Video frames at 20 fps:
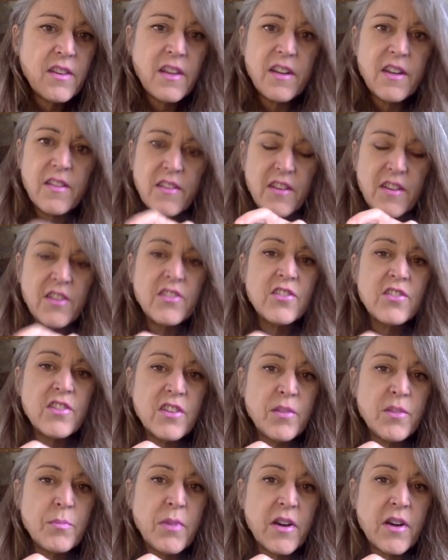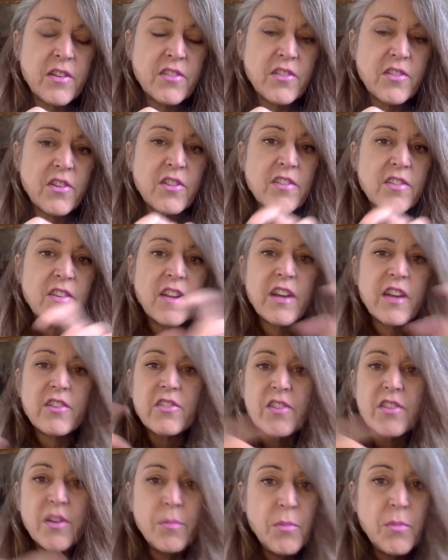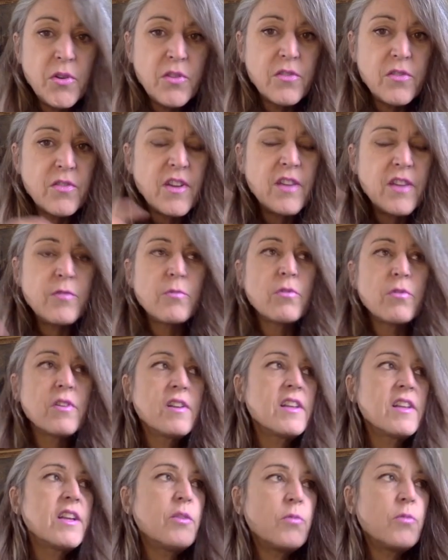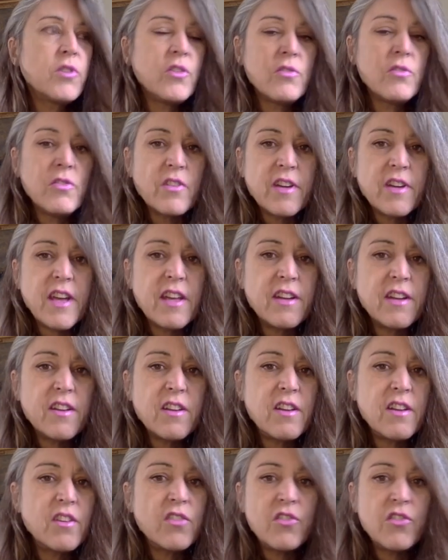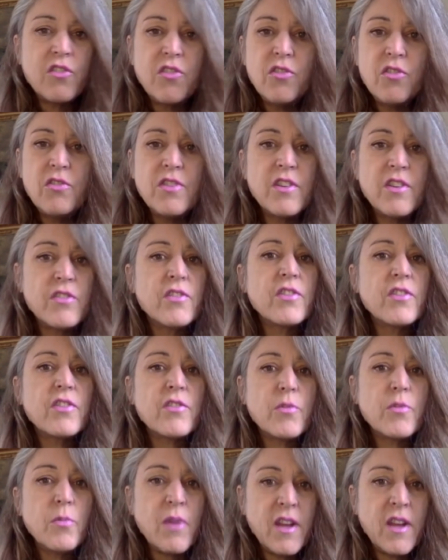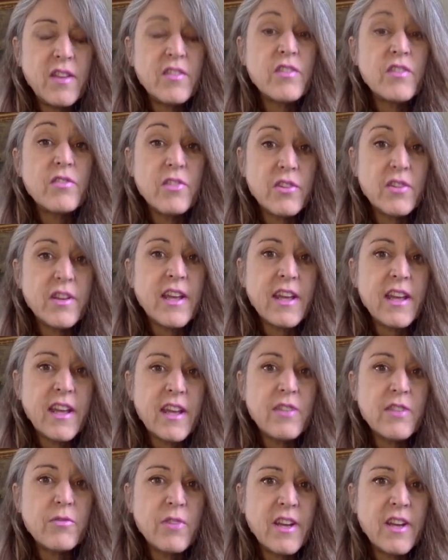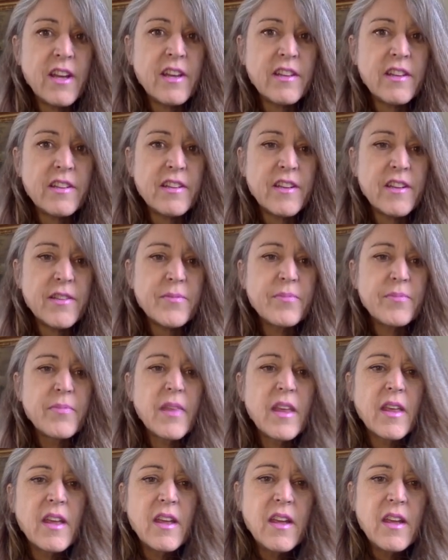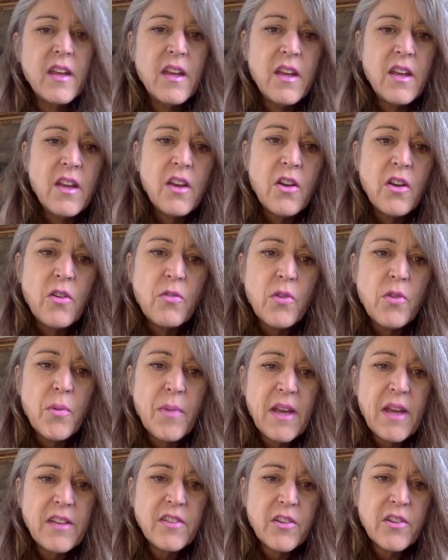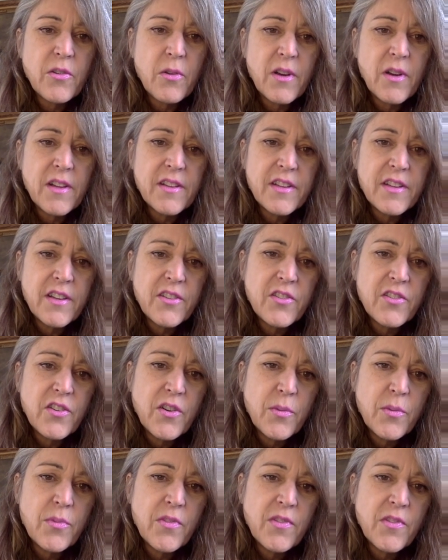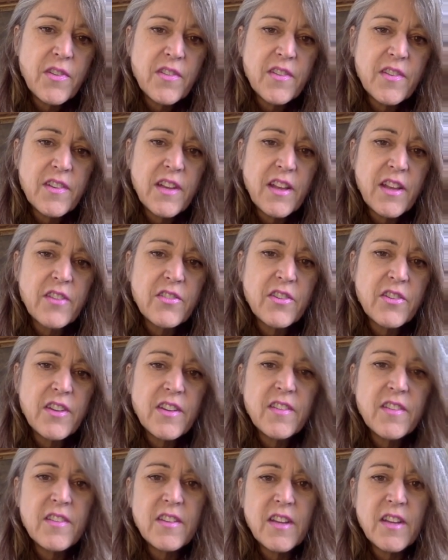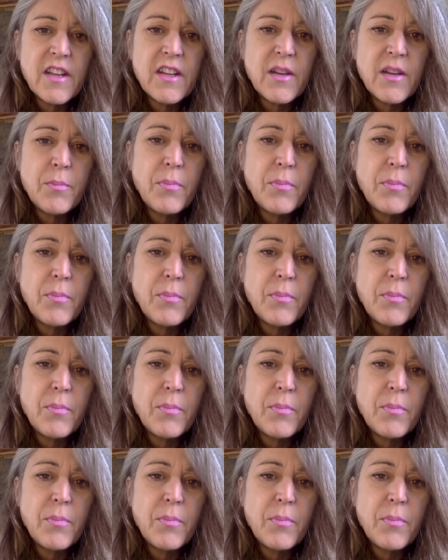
that is, engine and box cars that actually move. And really, when you look at it, it is two different ways of looking at reality romantic quality in terms of this analogy isn't any